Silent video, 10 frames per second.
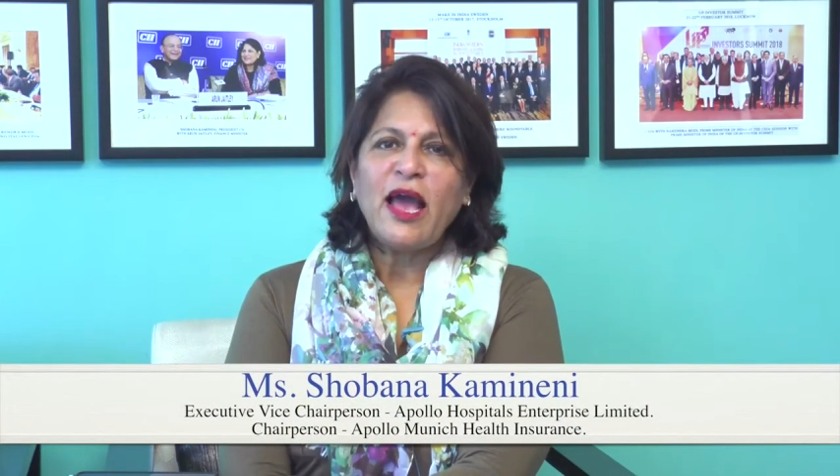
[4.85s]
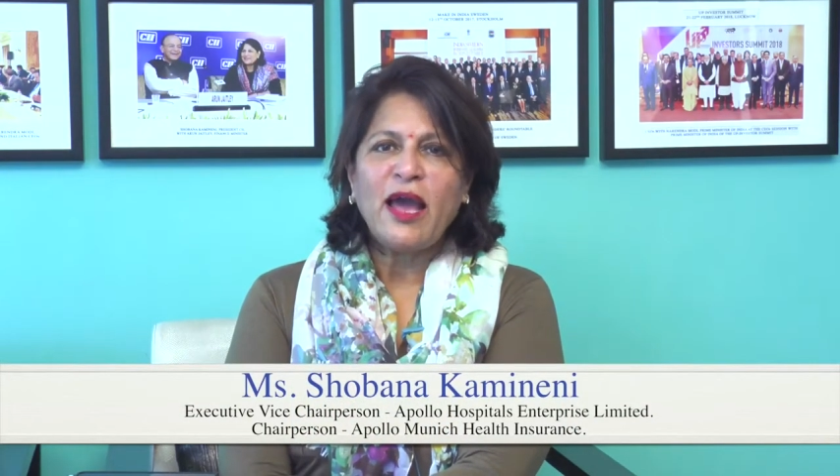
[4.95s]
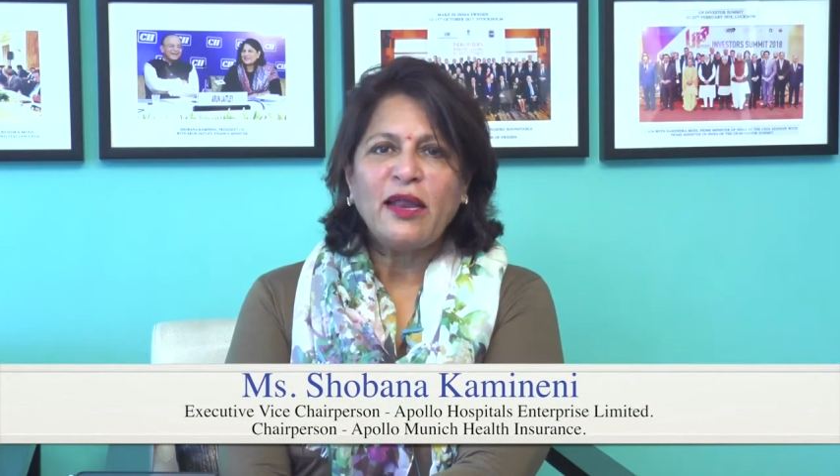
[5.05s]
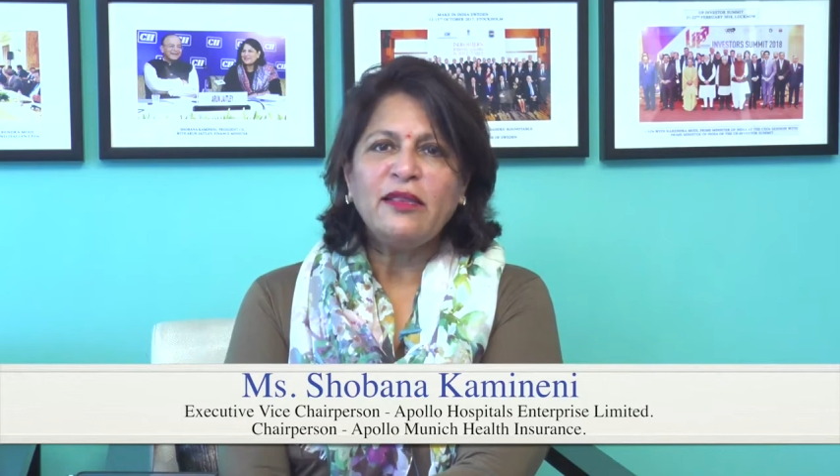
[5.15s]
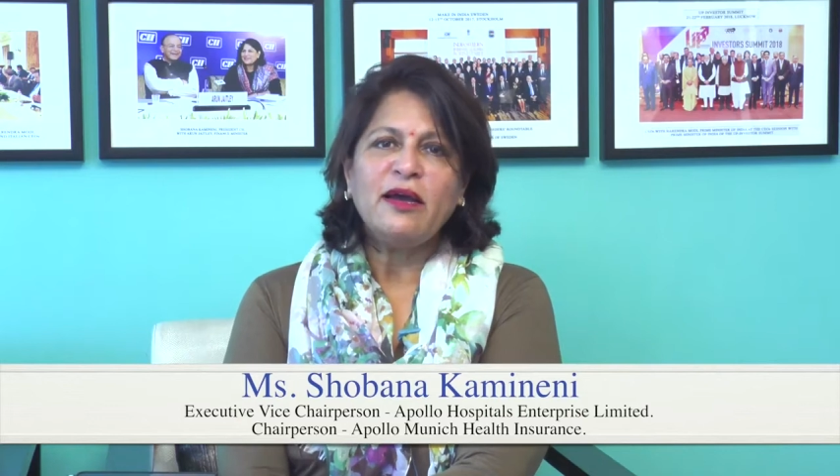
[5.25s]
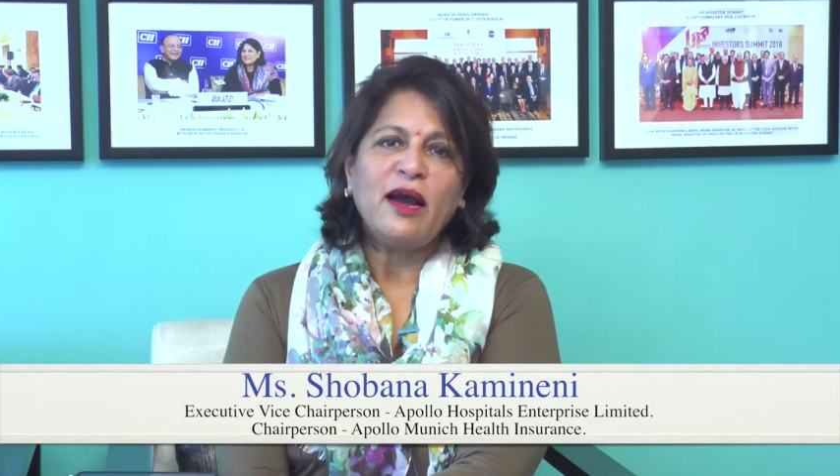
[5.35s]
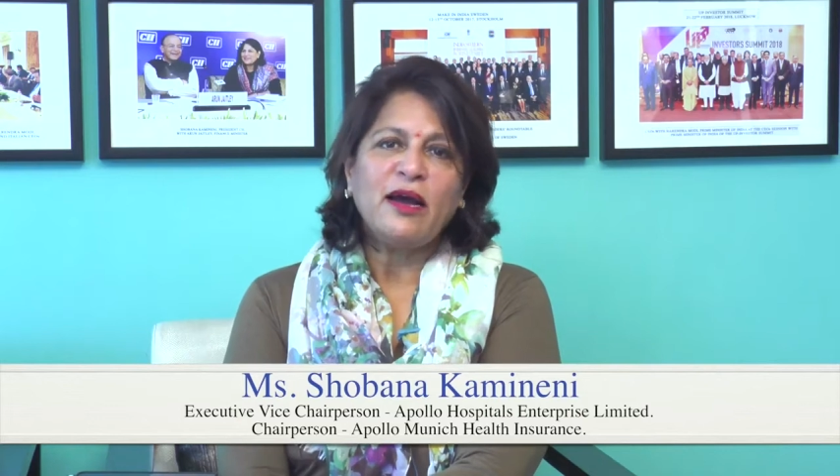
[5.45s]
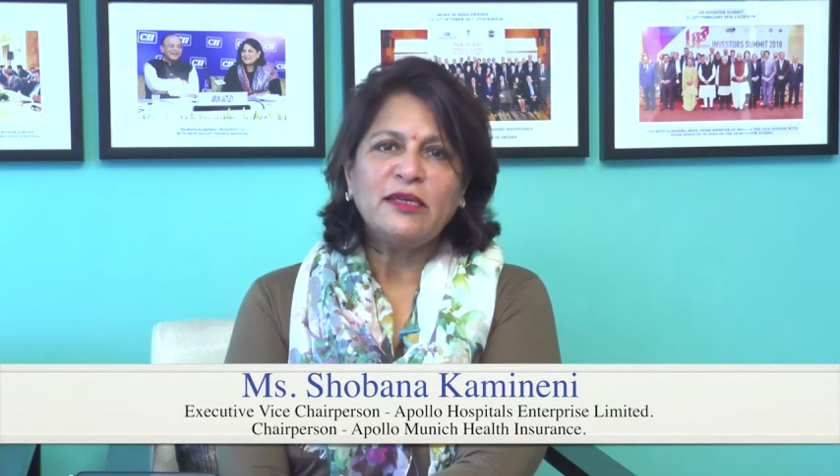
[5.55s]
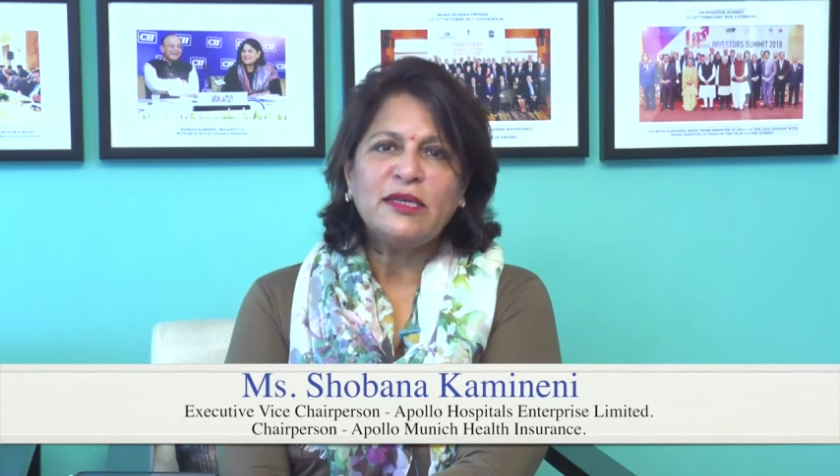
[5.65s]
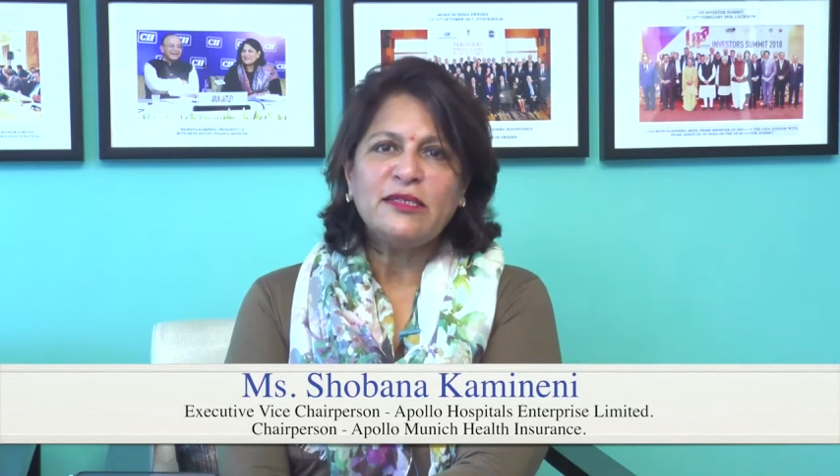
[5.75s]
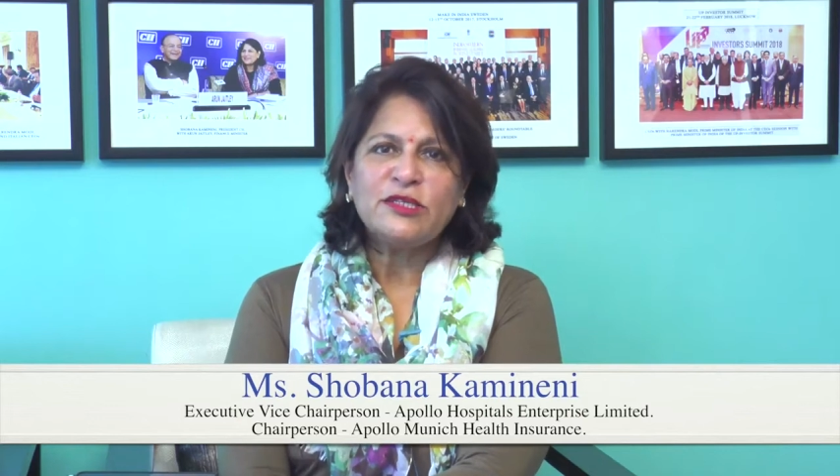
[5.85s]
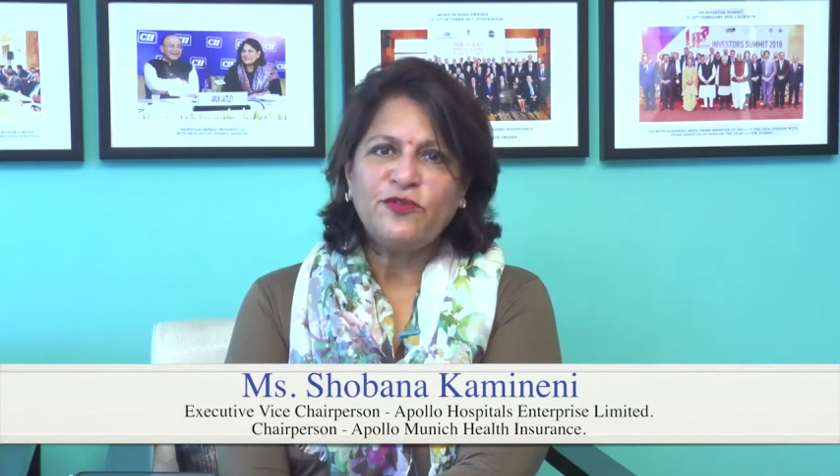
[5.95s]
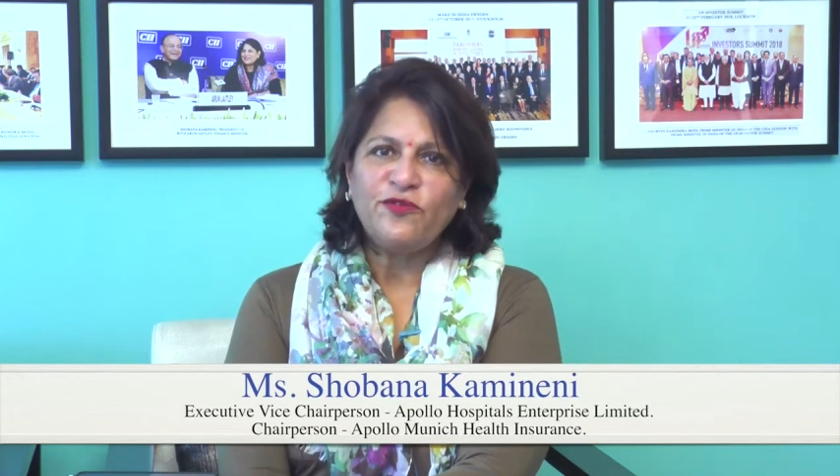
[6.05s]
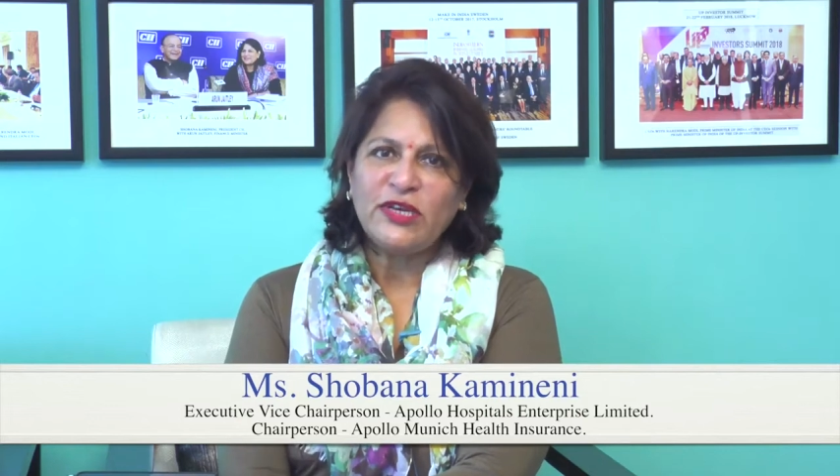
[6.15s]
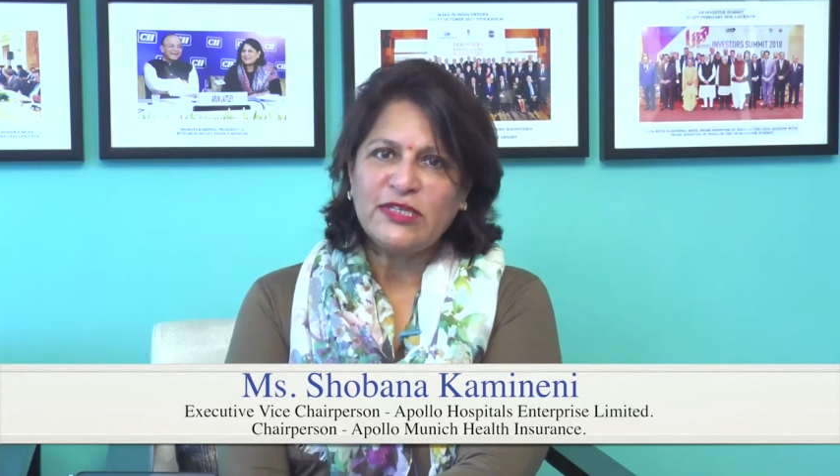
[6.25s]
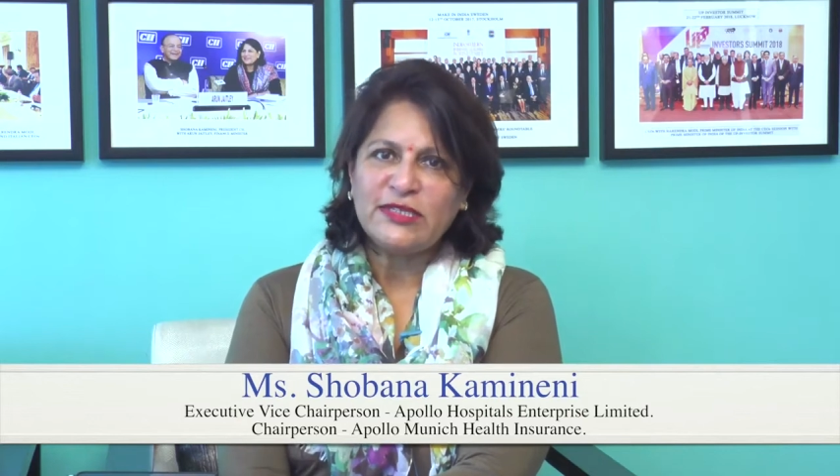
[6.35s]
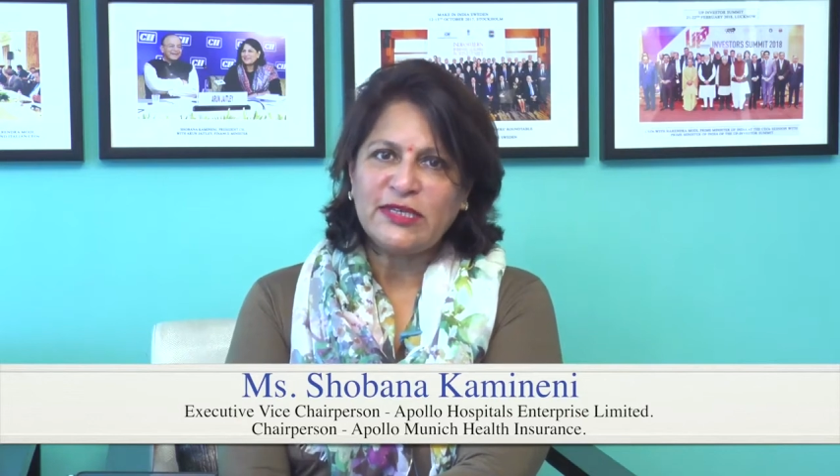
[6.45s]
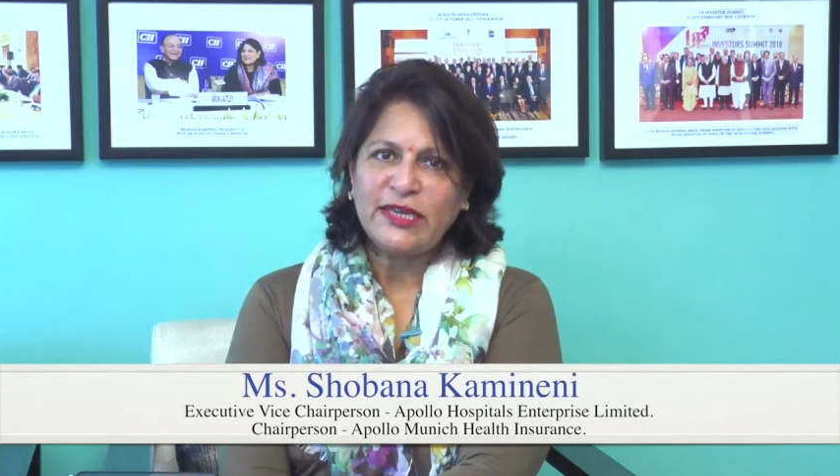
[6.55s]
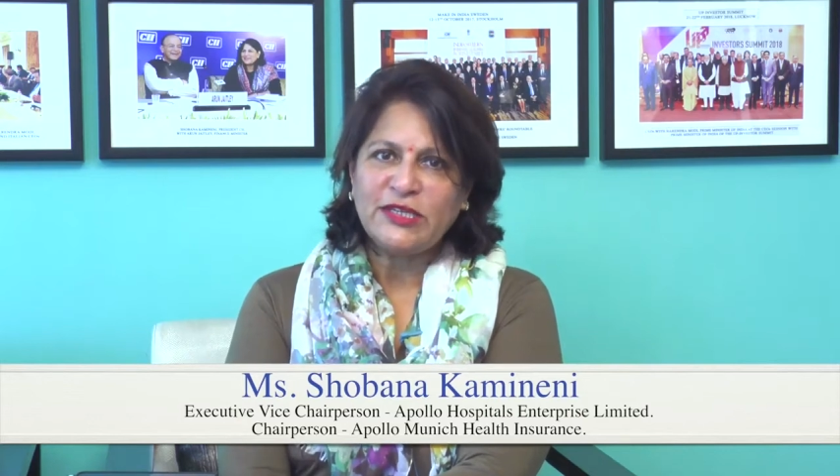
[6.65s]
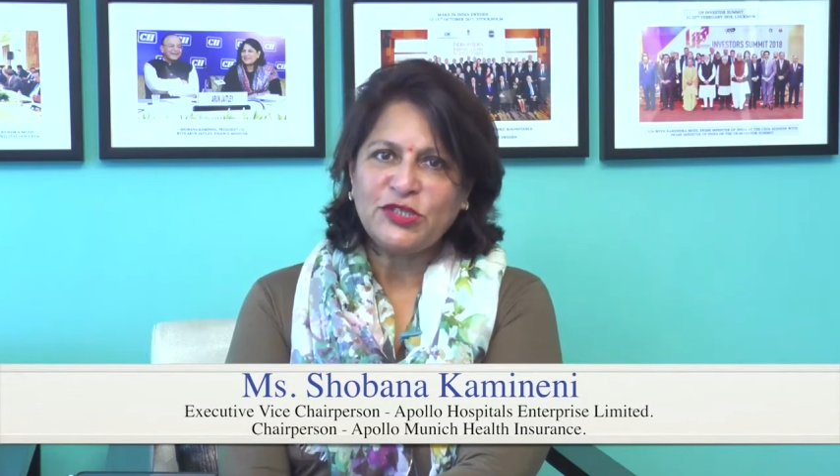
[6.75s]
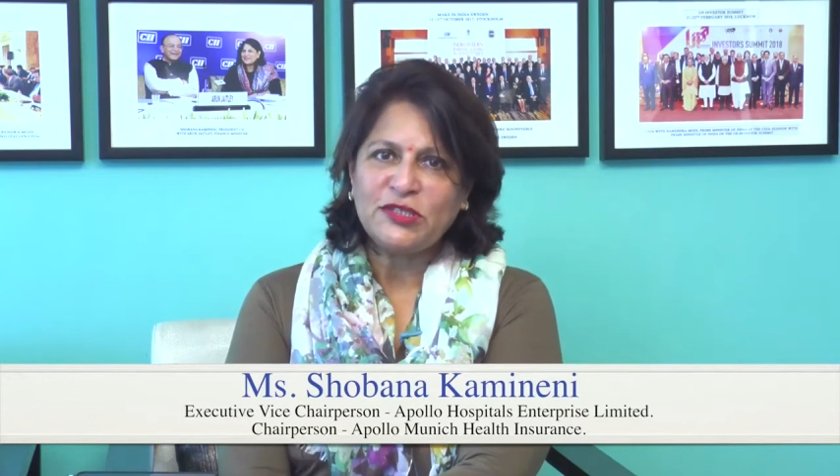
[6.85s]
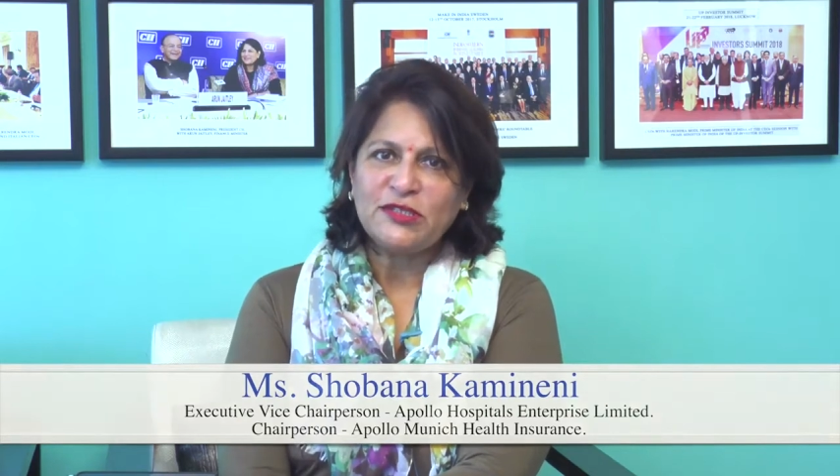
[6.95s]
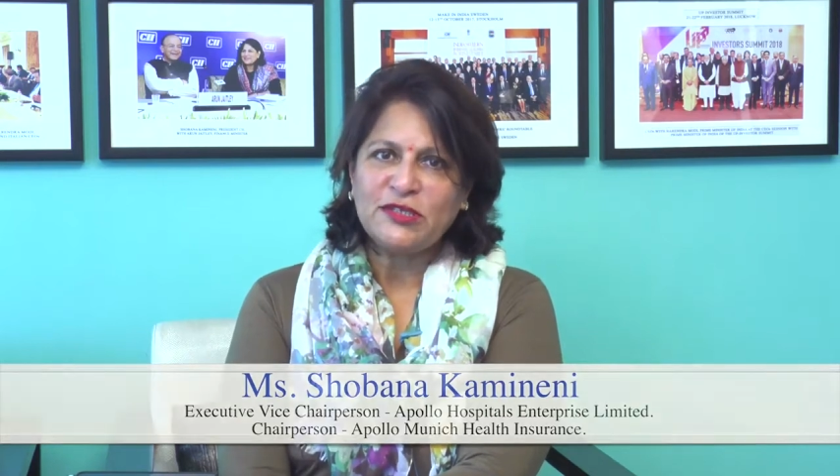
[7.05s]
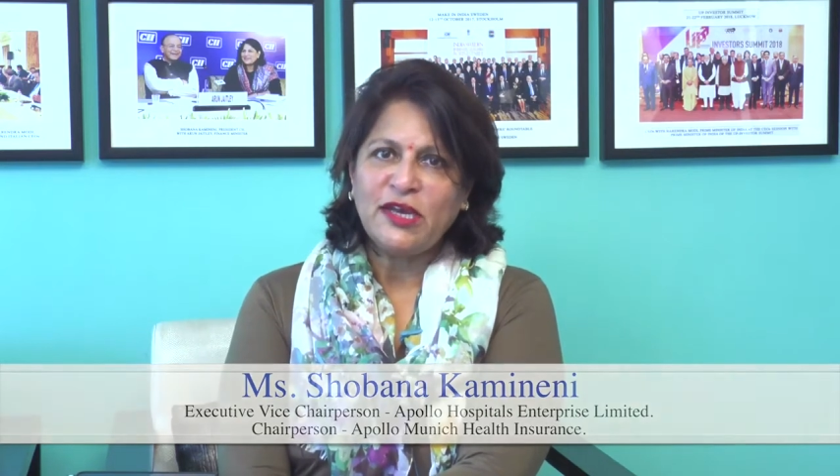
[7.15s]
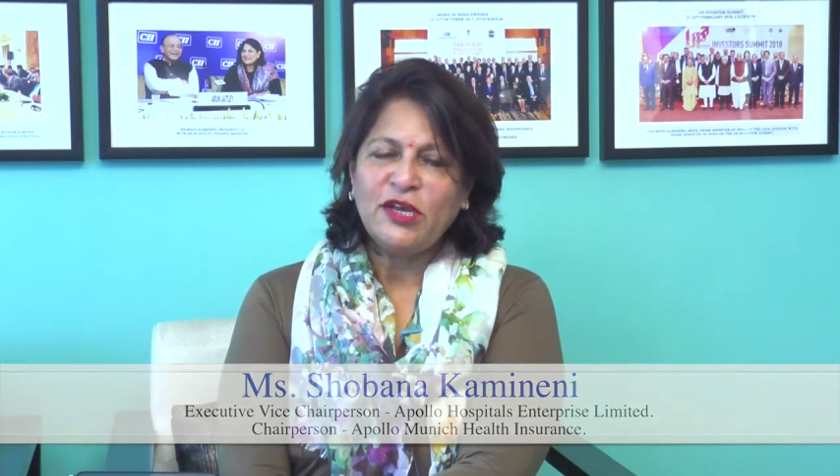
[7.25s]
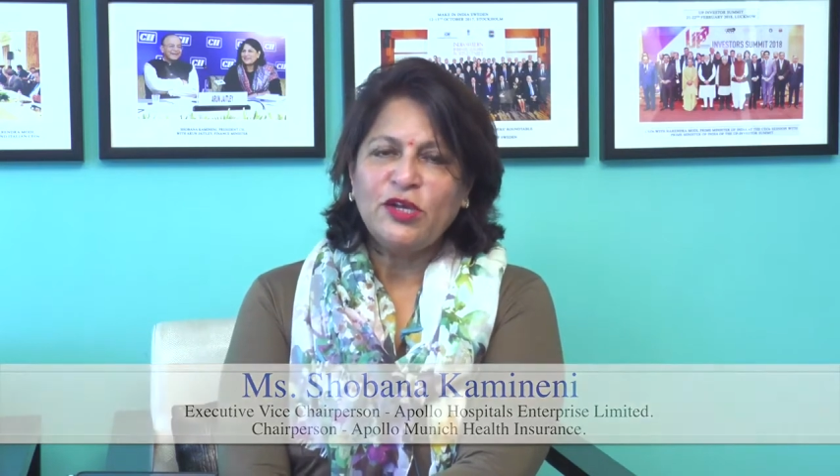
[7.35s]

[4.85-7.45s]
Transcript: and the heartiest of felicitations